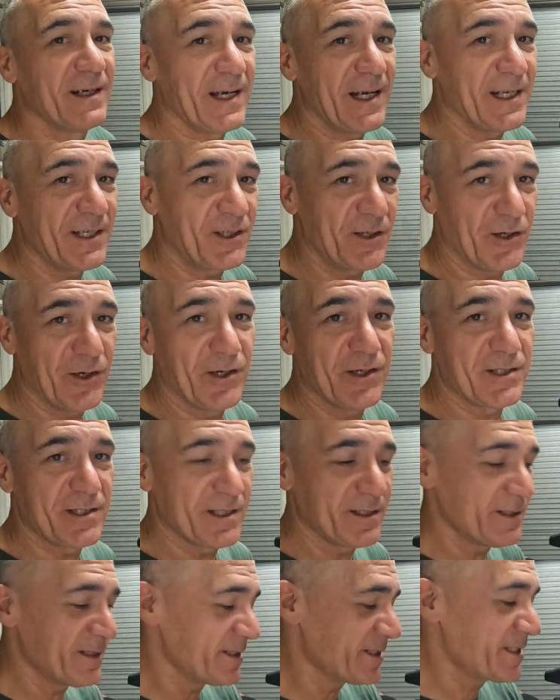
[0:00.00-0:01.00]
and
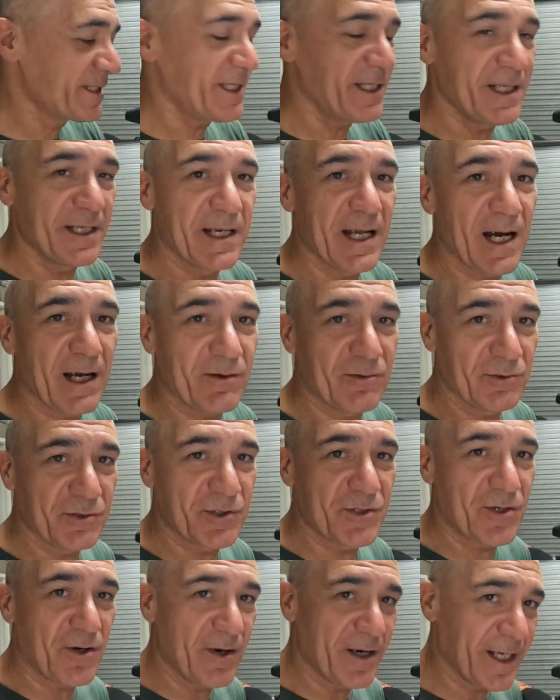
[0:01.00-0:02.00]
cursing and skin
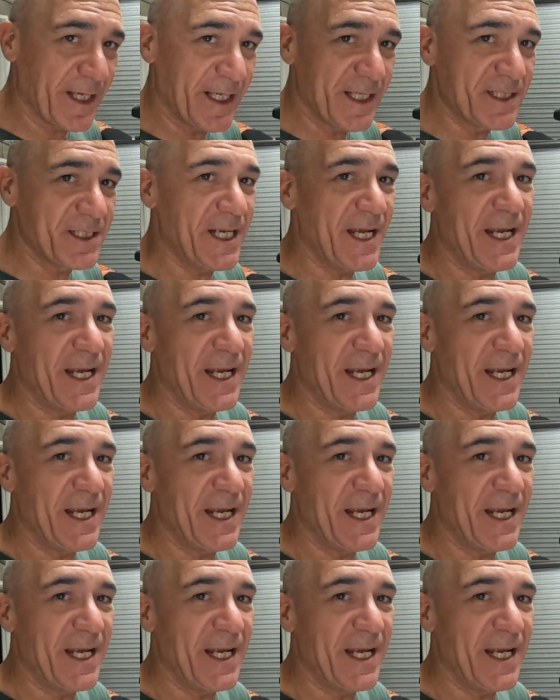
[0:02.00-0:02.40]
knuckles trying to get